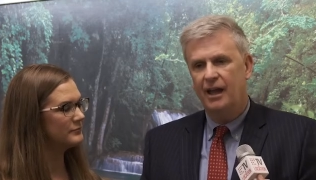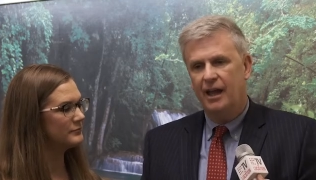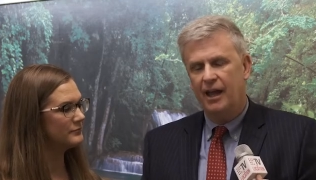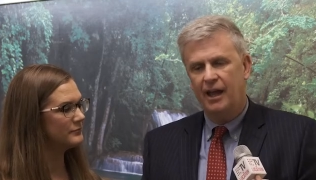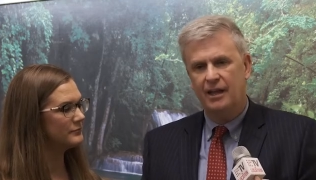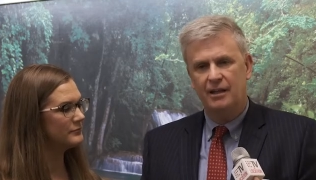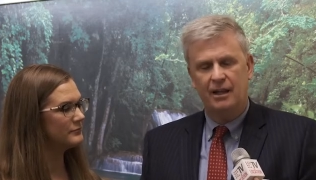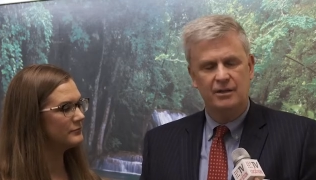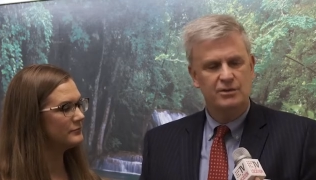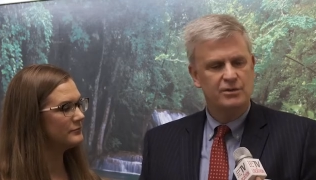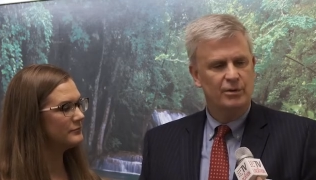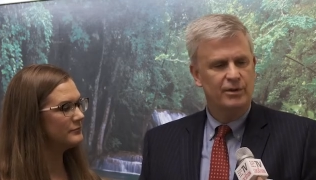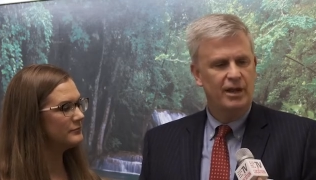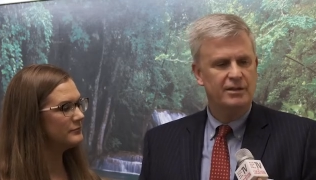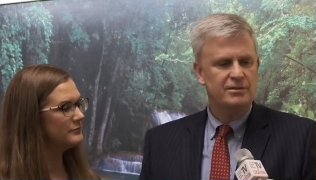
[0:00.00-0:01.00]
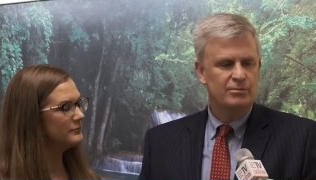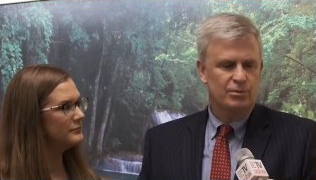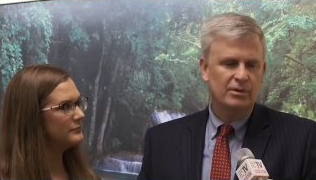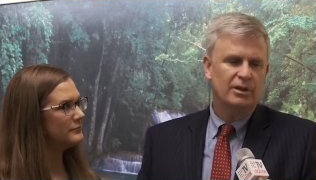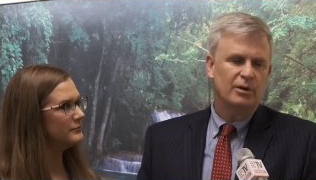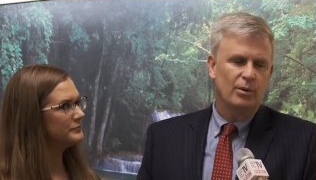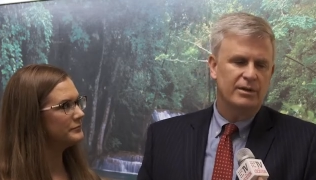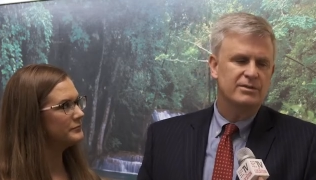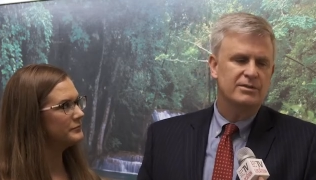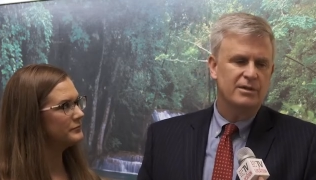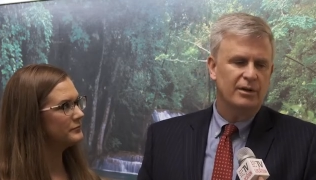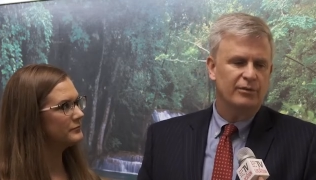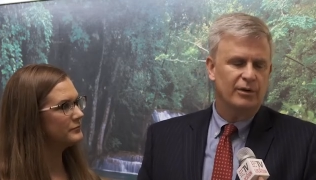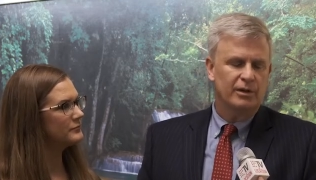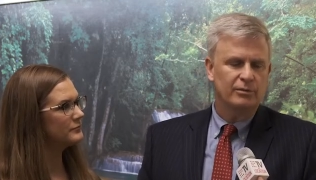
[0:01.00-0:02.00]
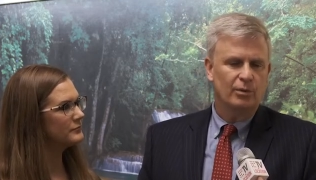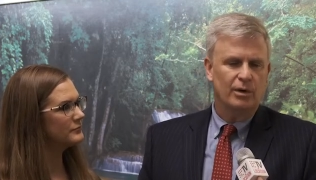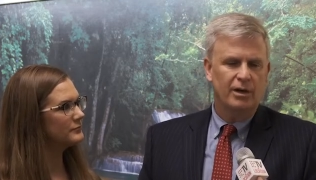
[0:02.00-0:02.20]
Speaker 1: And, and so that's really what's different.